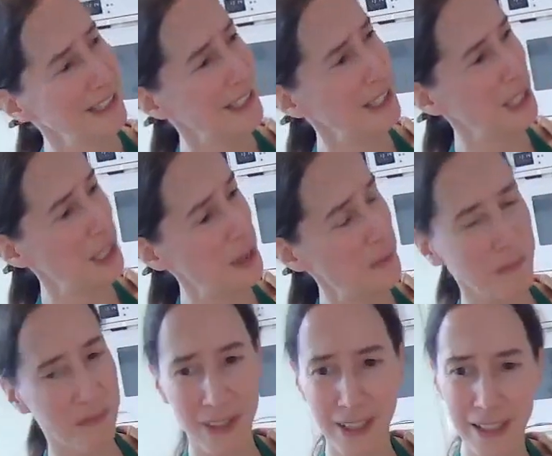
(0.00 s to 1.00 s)

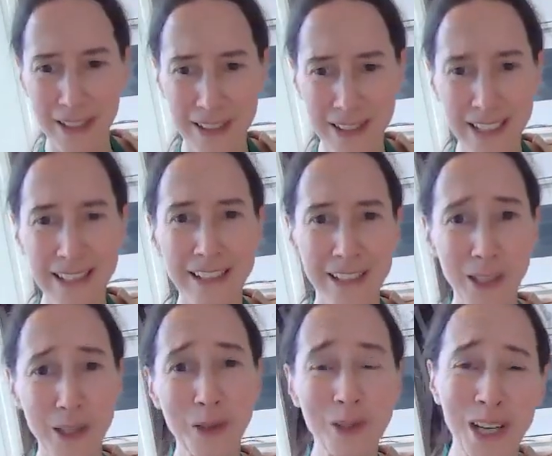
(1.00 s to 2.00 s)
You can see it's
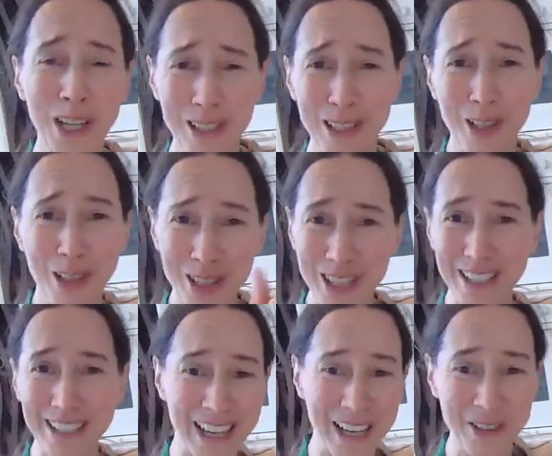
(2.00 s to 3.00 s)
loose, it's lost
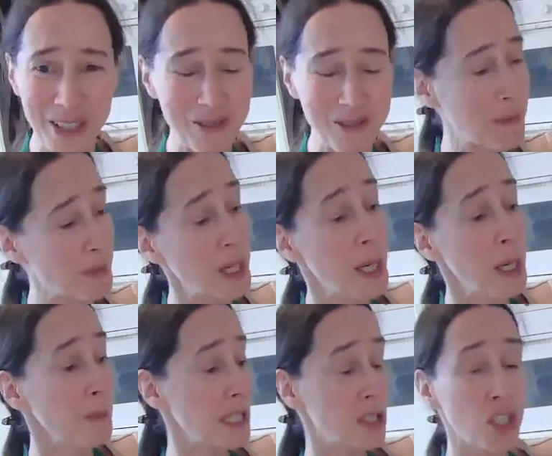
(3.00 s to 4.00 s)
its outer wrapper,
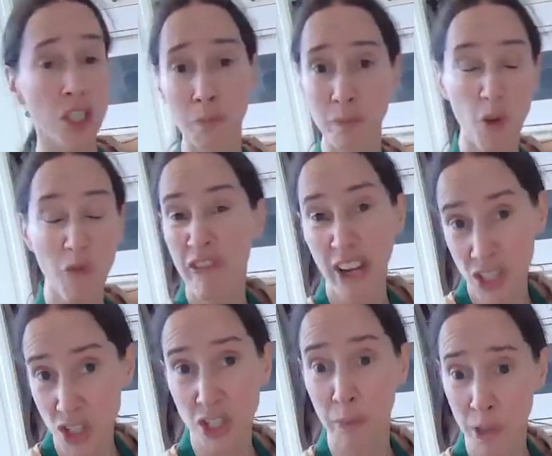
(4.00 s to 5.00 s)
but it's just
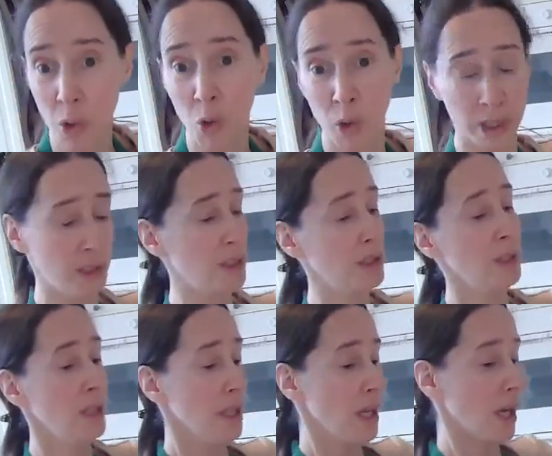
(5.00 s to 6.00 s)
vegetable oil.
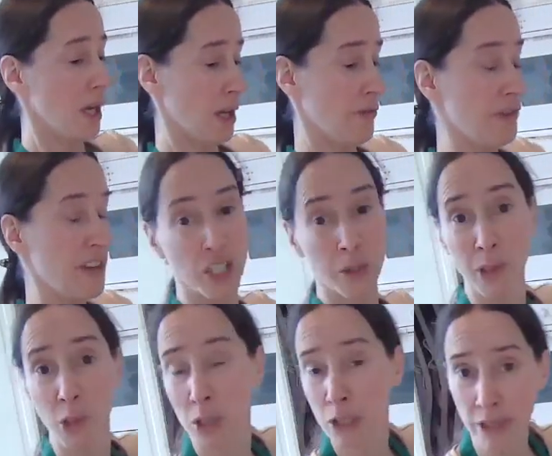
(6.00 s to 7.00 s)

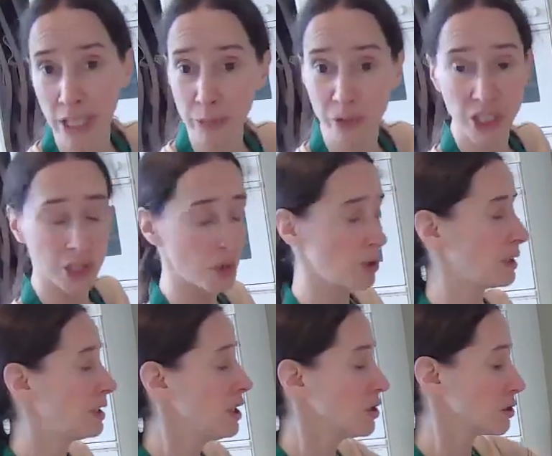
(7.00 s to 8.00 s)
Rapeseed
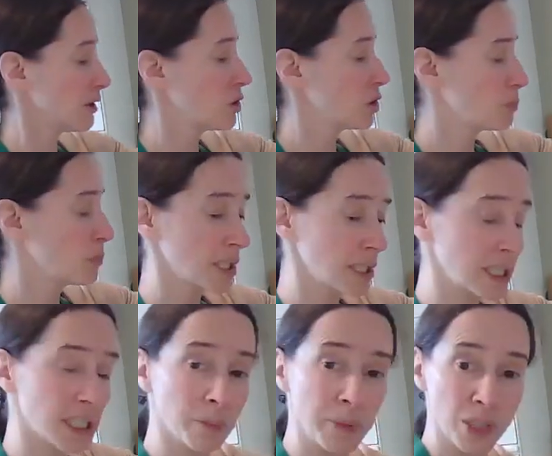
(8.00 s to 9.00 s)
oil. So I've just put a
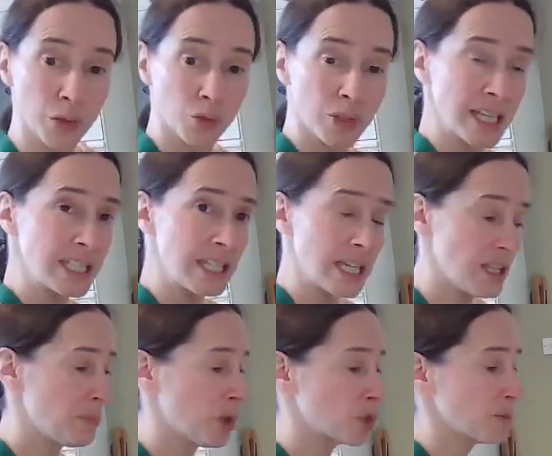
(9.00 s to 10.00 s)
little bit already in
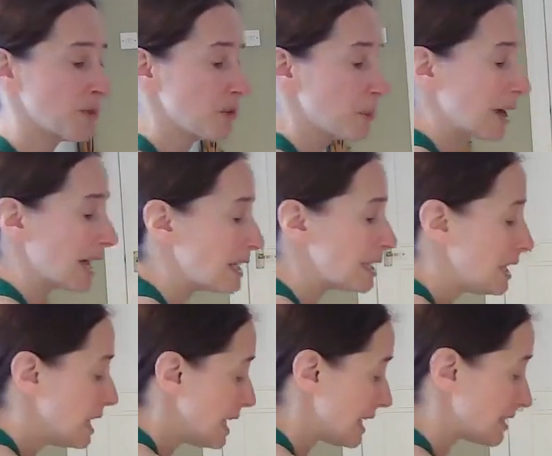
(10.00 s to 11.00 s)
the bottom of the pan.
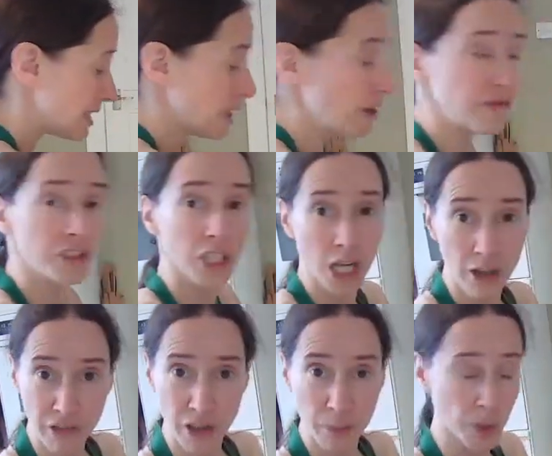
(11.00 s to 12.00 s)
It's enough to
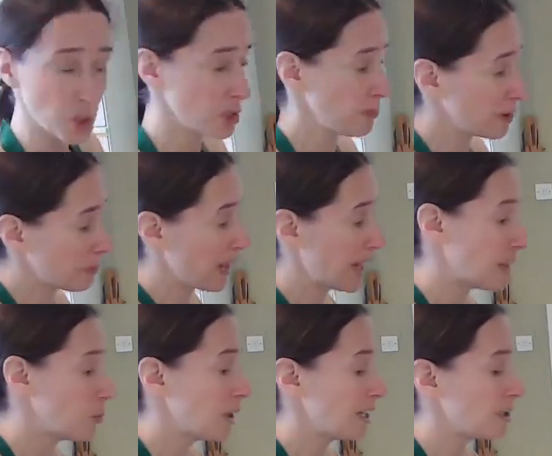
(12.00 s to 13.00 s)
cover the bottom of the
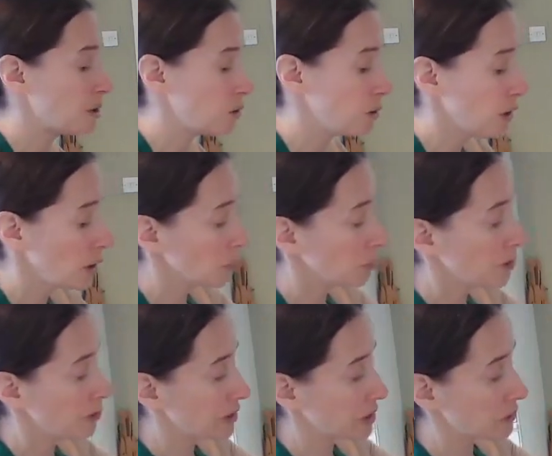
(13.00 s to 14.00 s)
pan when you
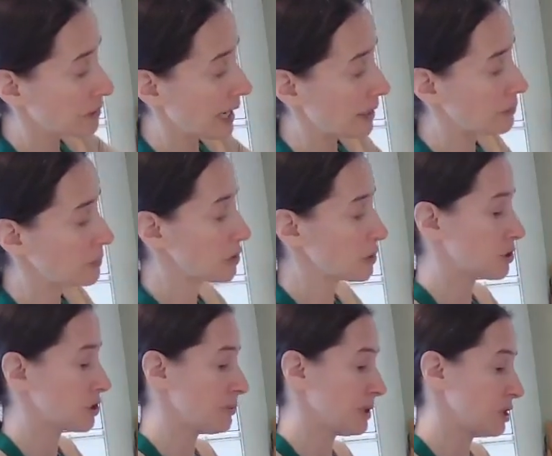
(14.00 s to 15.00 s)
move it around,
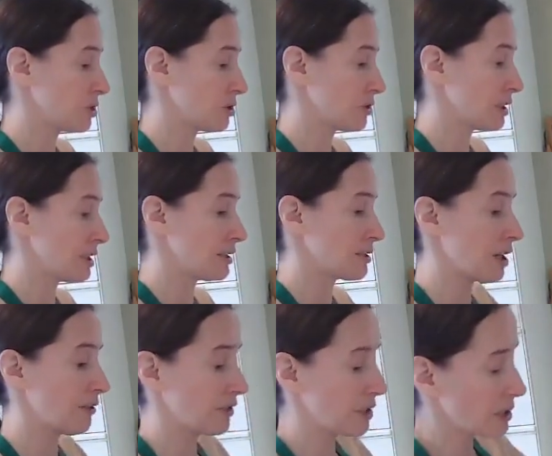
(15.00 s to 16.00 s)
just to make sure that it's
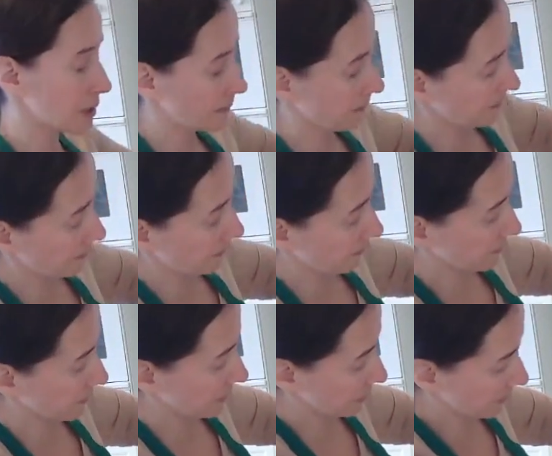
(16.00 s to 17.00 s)
covered.
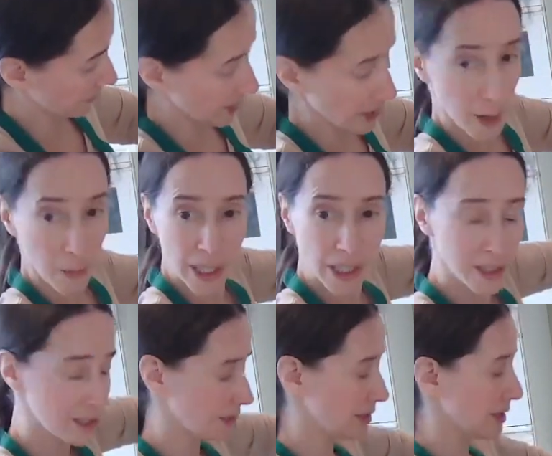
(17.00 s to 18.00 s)
There we
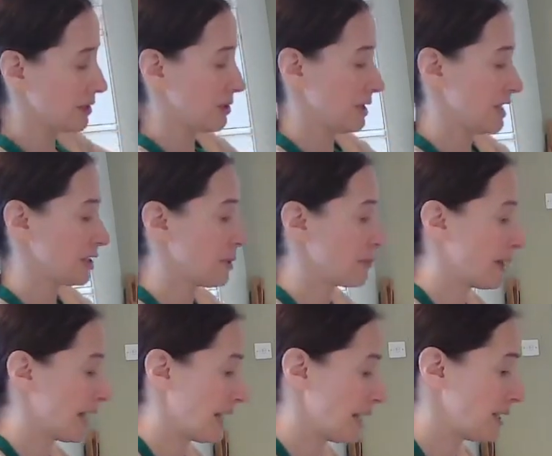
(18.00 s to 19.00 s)
are. So that's my
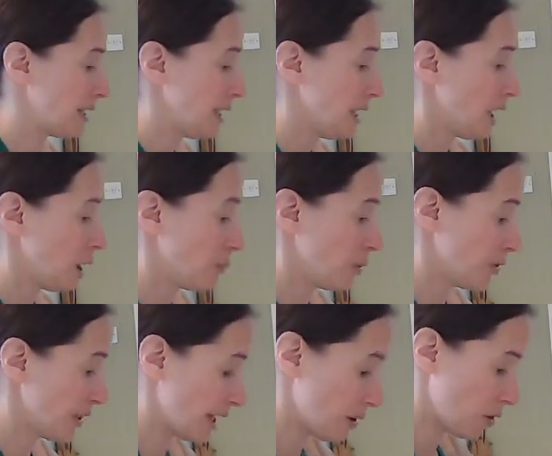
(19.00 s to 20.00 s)
pan. I'll
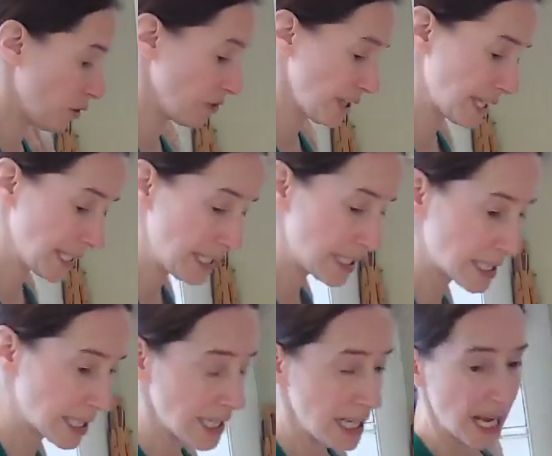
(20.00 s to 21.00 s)
put that on the
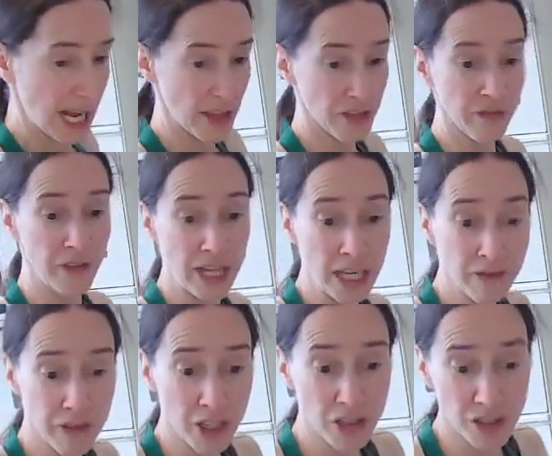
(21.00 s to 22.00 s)
heat, and the very
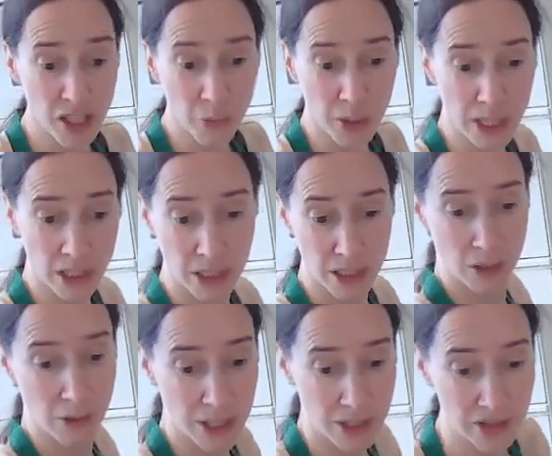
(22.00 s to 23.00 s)
first thing we're going to
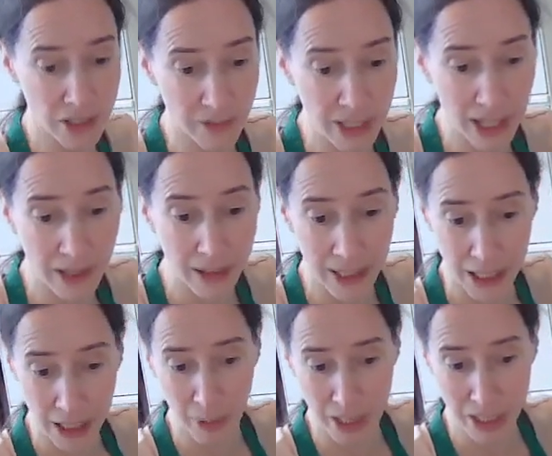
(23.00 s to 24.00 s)
do is something a
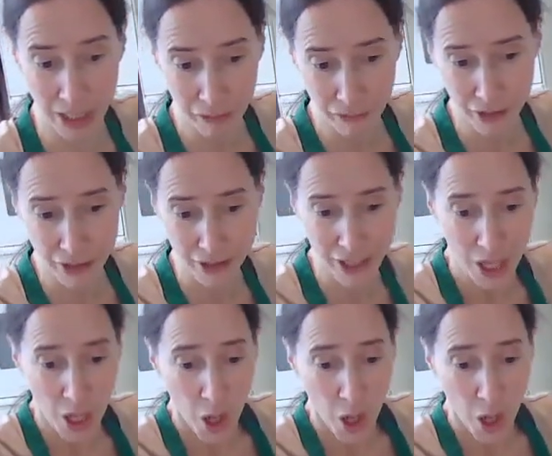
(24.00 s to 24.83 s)
little bit different.